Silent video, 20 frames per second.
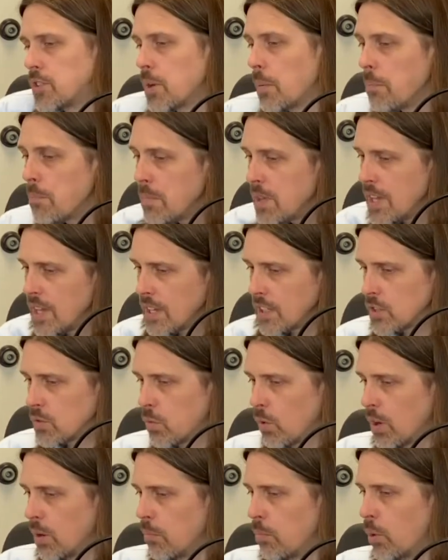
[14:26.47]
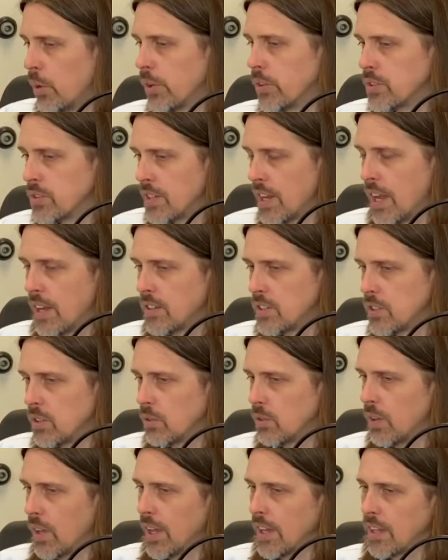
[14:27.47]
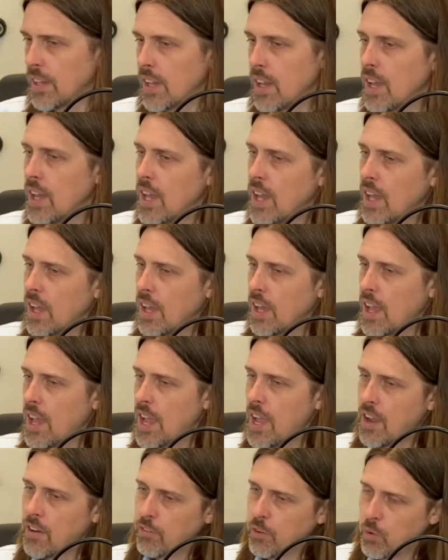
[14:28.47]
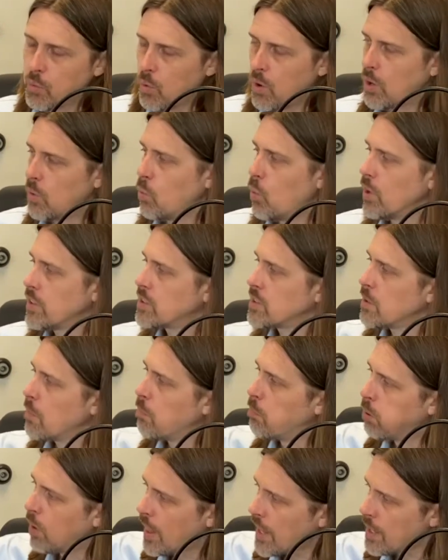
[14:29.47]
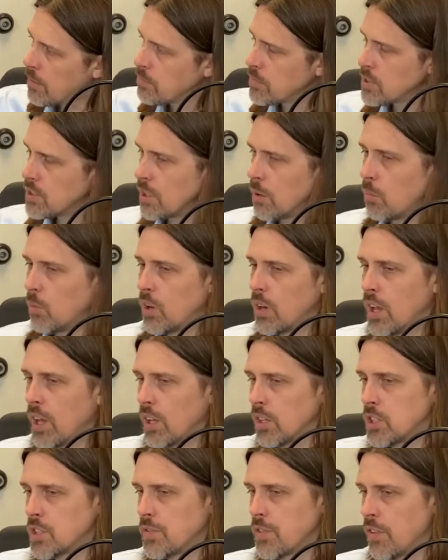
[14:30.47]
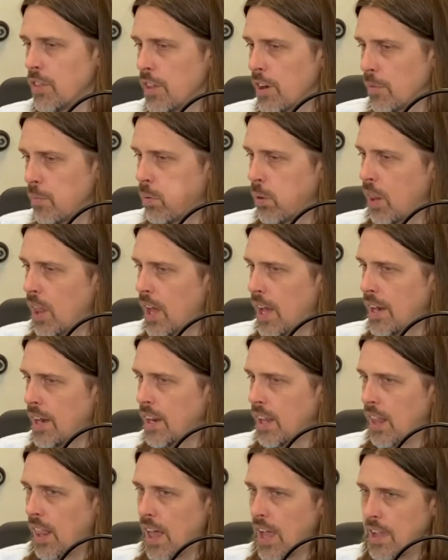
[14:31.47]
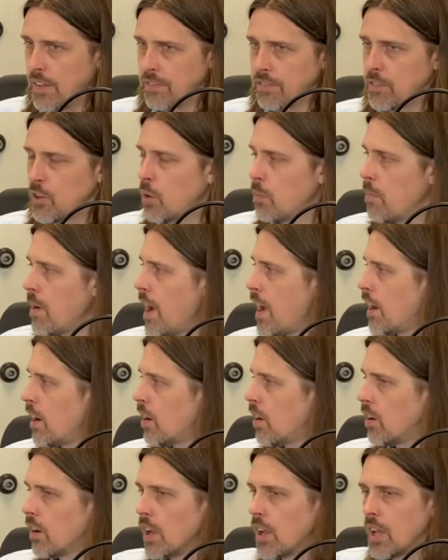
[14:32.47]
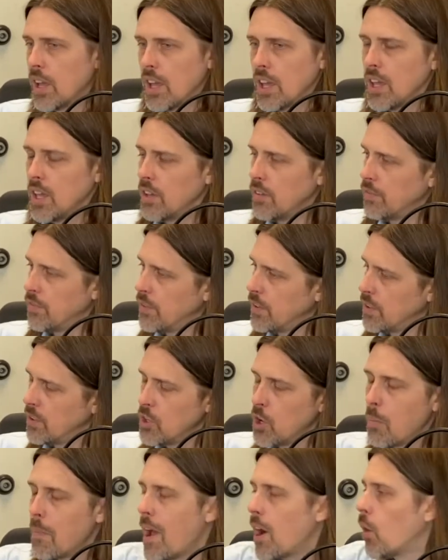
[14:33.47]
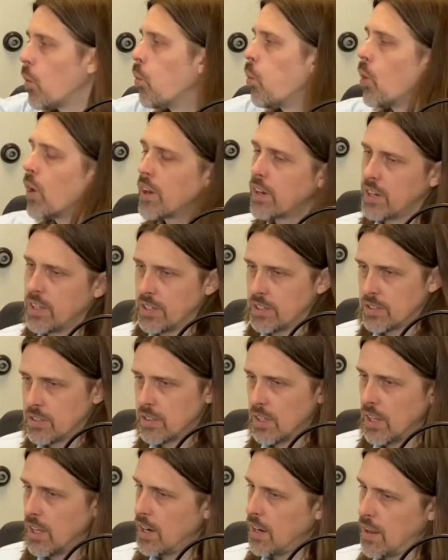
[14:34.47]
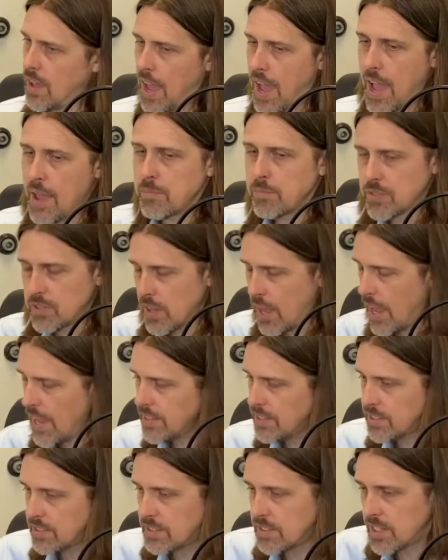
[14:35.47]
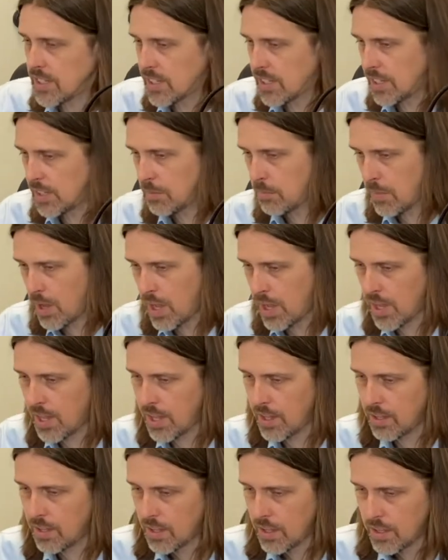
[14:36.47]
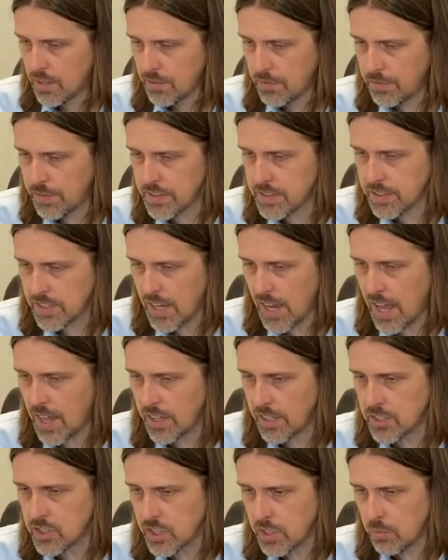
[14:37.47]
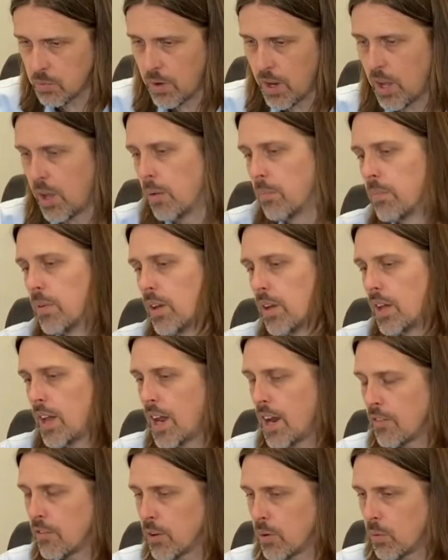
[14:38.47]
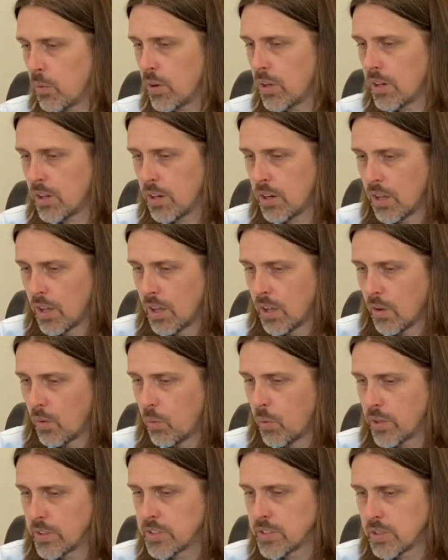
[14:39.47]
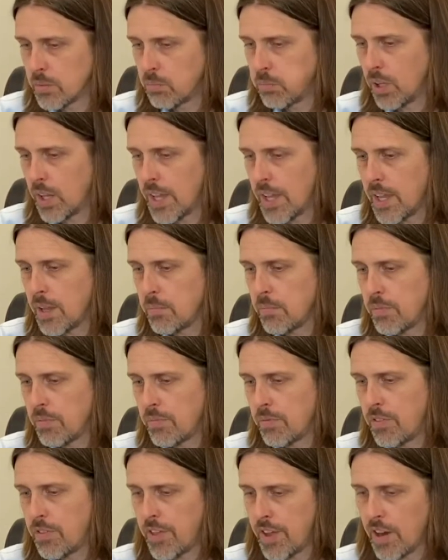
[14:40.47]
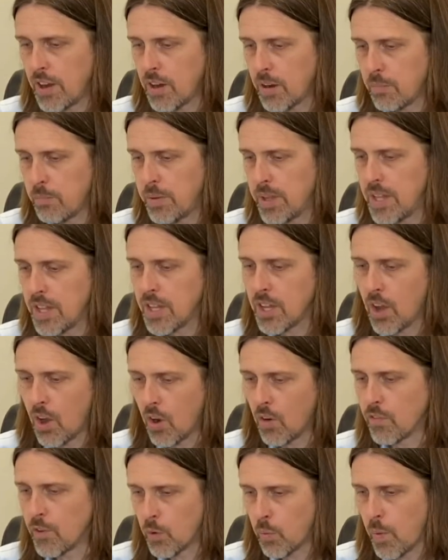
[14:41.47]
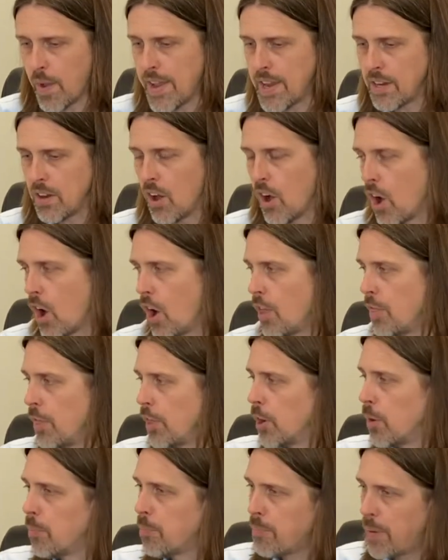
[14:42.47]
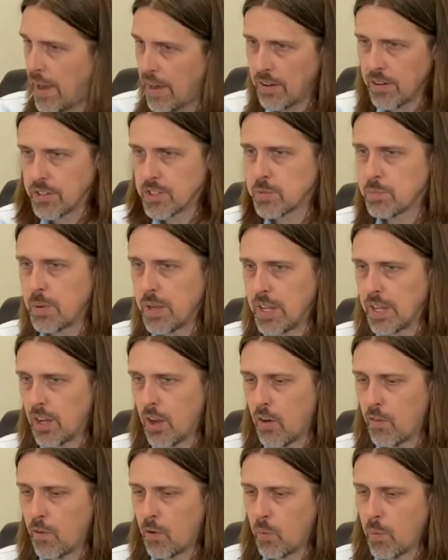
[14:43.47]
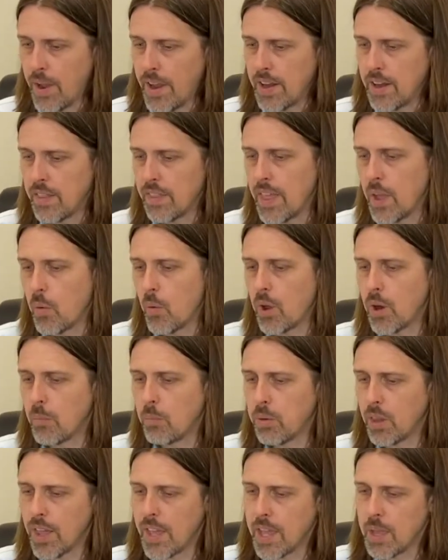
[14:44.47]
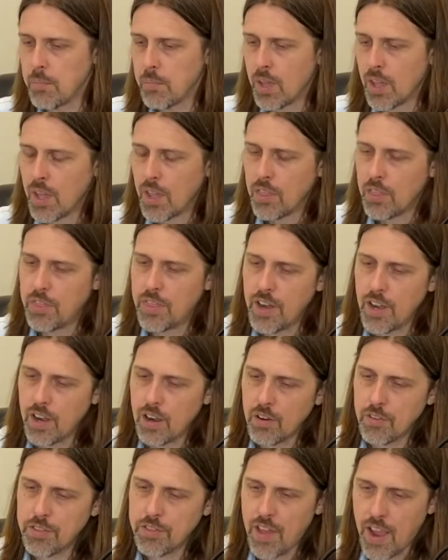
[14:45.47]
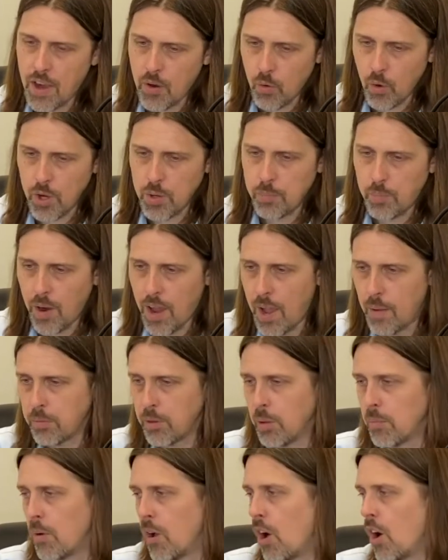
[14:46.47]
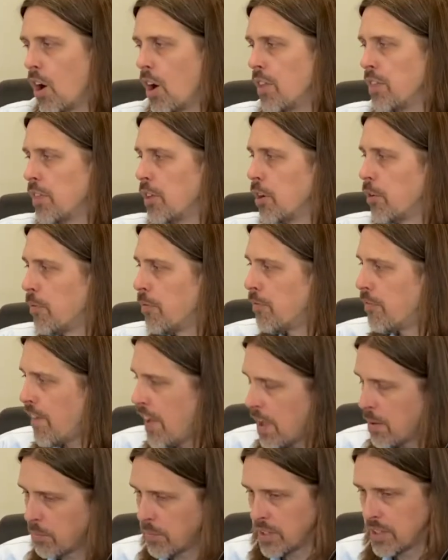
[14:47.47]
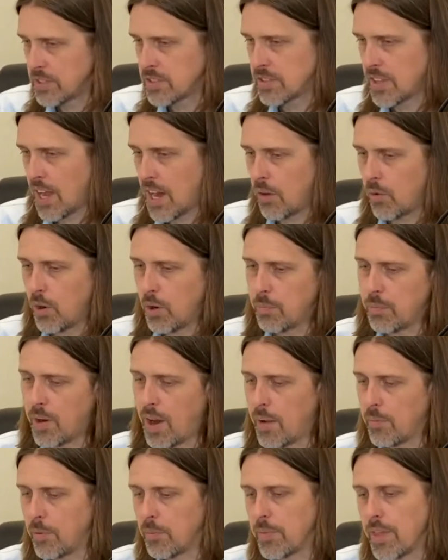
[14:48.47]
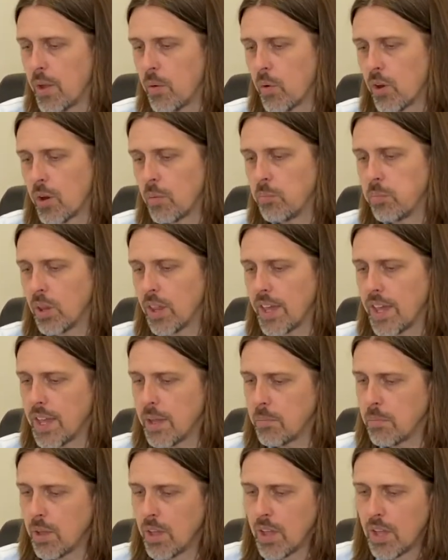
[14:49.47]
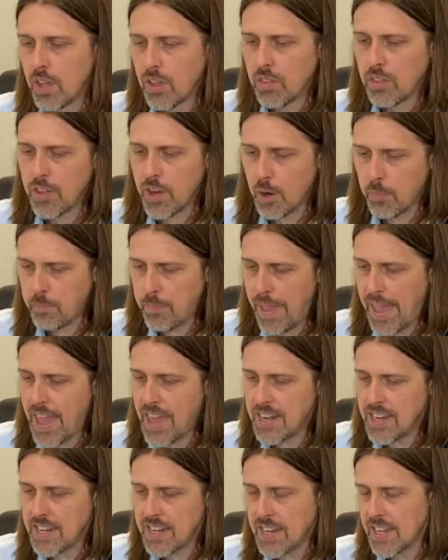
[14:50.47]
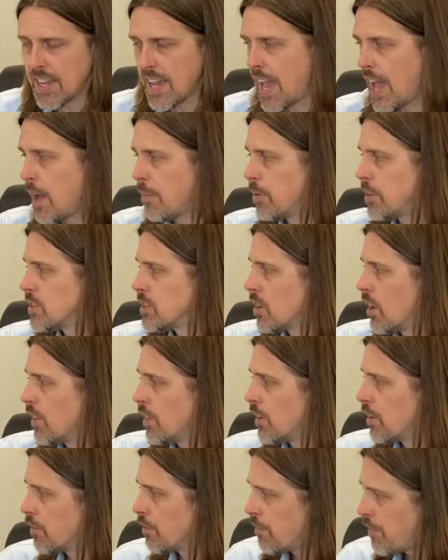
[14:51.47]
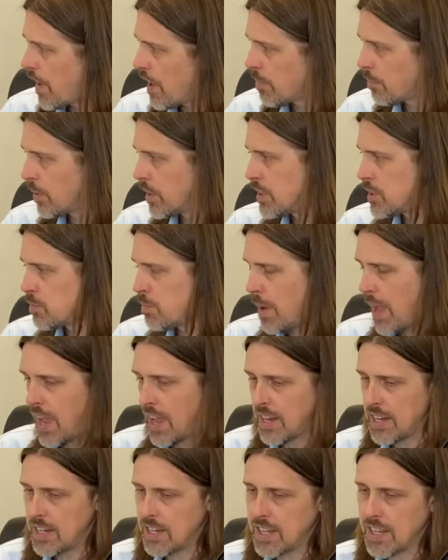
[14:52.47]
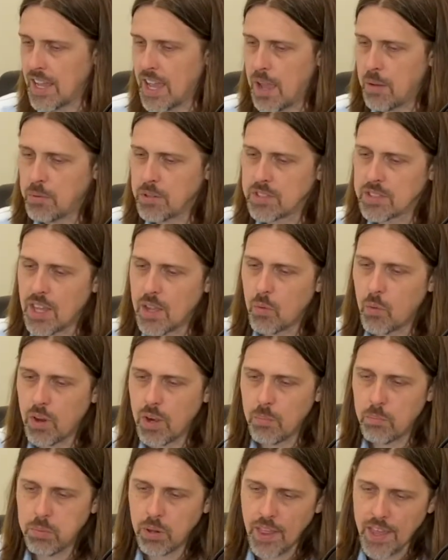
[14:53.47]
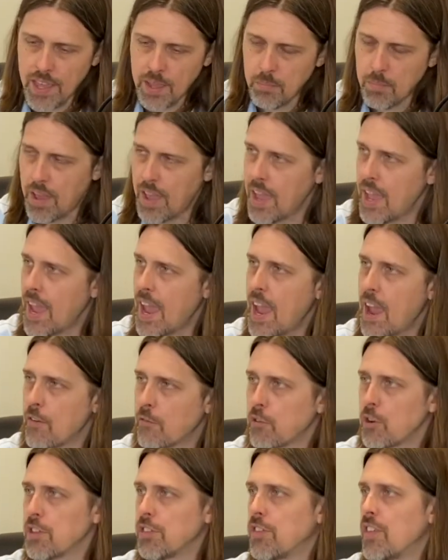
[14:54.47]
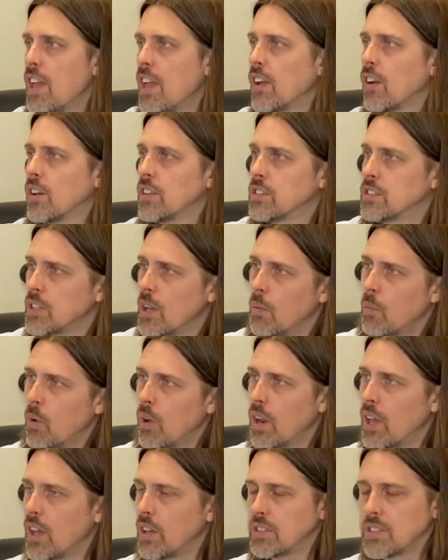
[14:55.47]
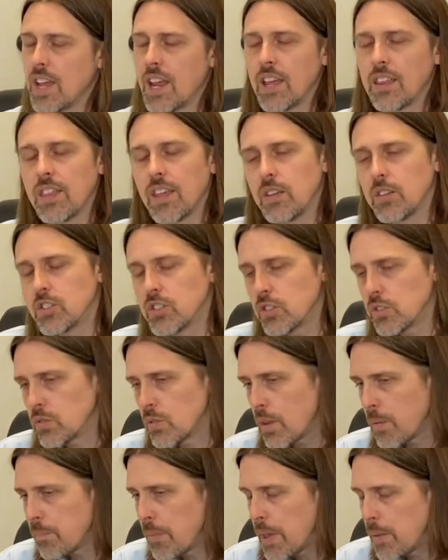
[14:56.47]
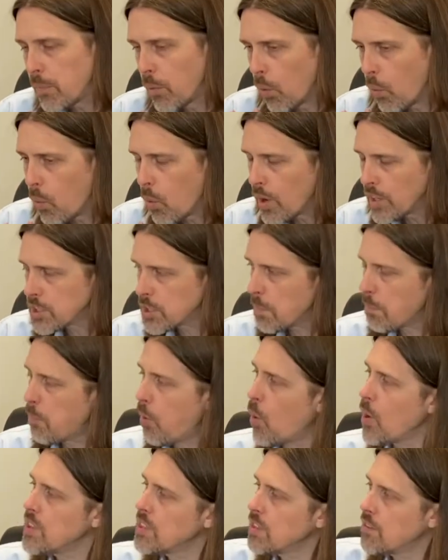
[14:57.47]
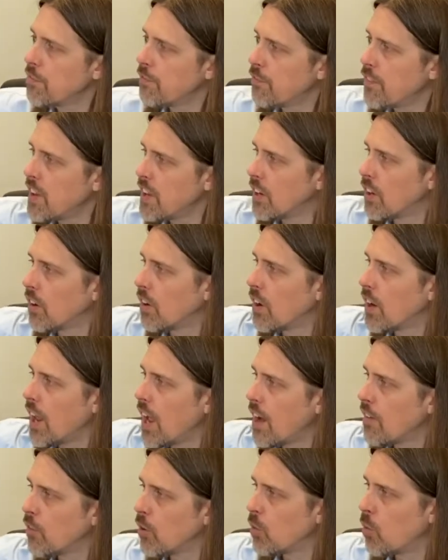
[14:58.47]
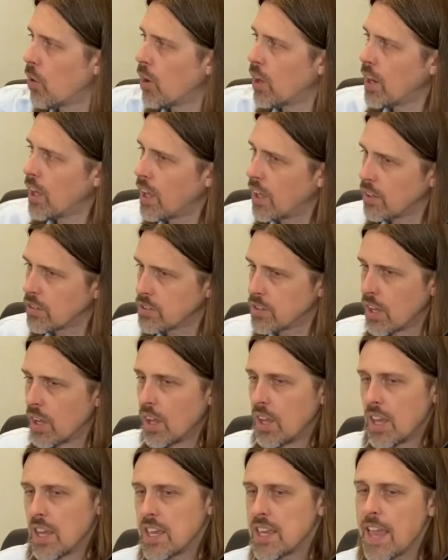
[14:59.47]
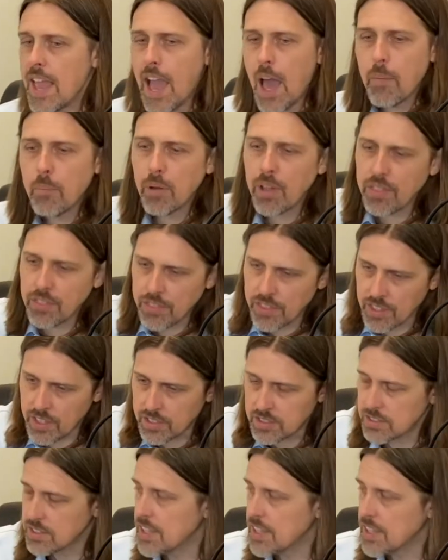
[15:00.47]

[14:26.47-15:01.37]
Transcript: To me, it's what it boils down to. Everyone wants to blame someone else for their plot in life, no matter what it is. And I stick in my physiology realm. Everyone wants to blame their being overweight on their parents being overweight. They want to blame their thyroid problem on their family's thyroid problem. They want to blame their bad eating habits on their family's bad eating habits. They want to blame everything on someone else. People want to point the finger at everyone else. Yeah, but this.